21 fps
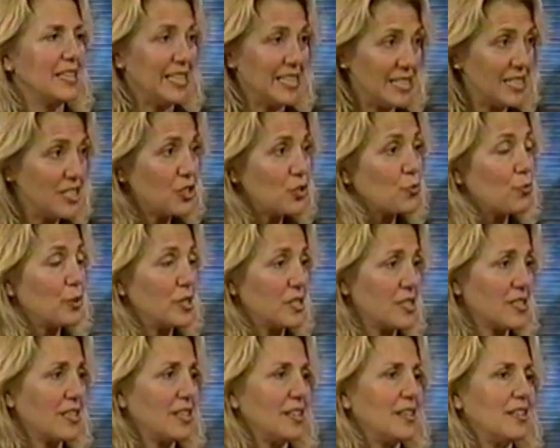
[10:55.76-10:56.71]
is
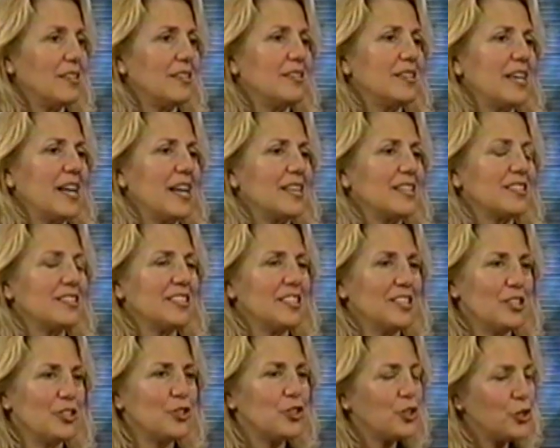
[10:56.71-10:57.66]
risky, that
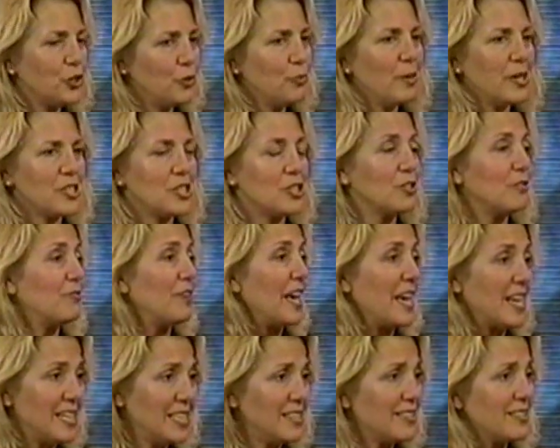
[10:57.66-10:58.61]
too much of
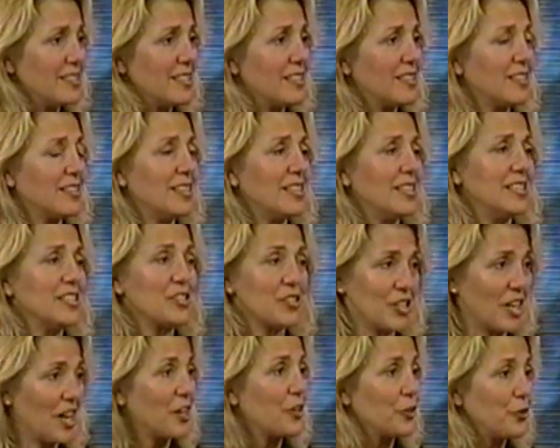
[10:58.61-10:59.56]
anything is
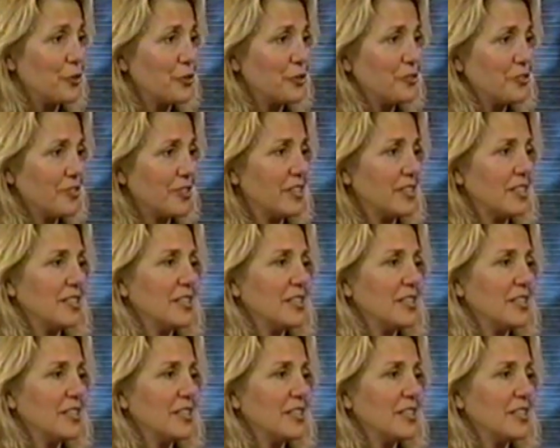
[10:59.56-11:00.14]
not a good thing.